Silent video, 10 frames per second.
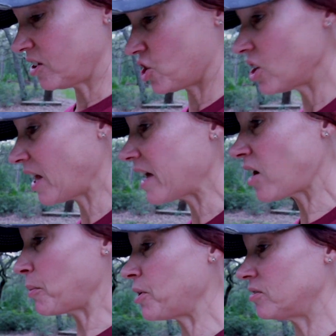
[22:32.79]
she laid
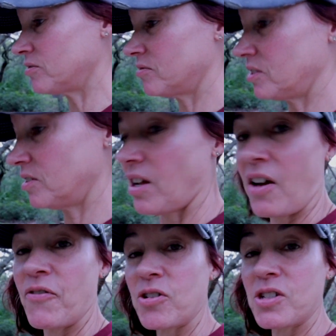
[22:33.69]
on me, and I
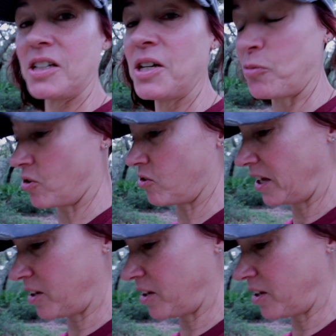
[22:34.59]
fell asleep with her laying